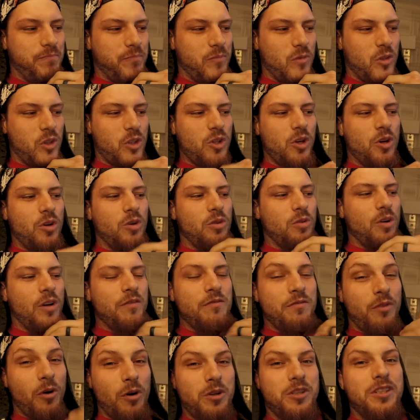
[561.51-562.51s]
So
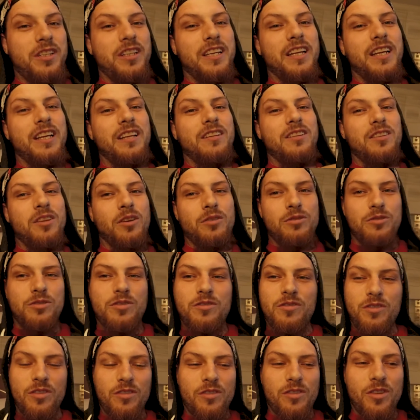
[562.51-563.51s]
unfortunately,
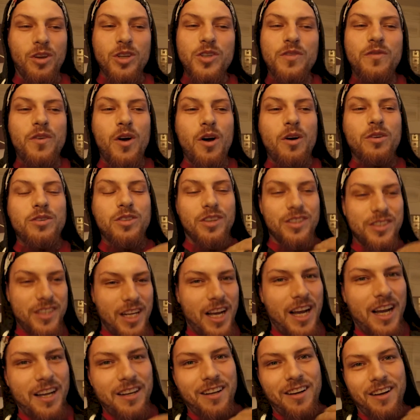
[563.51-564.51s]
those folks are
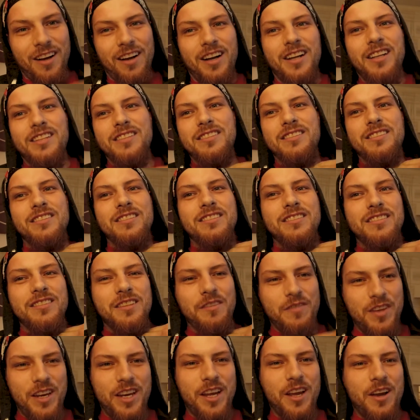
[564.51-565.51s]
not on
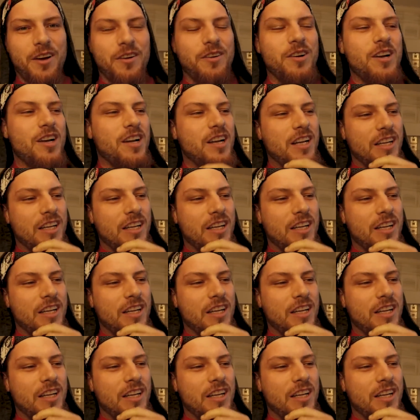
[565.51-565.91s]
the video.